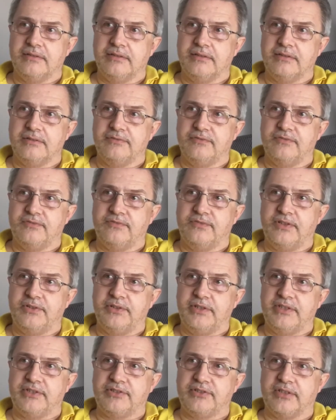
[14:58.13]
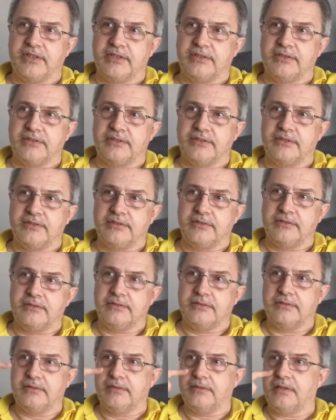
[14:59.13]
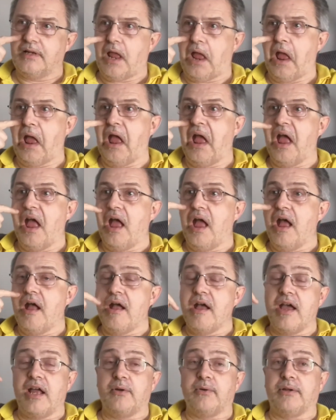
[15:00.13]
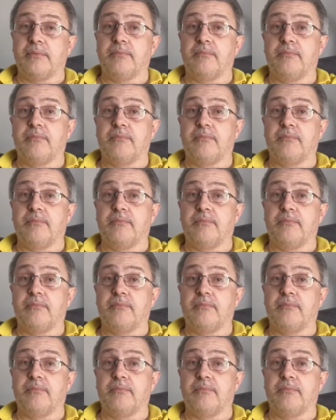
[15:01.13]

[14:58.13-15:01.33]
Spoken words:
Oh, very strange. Anyway,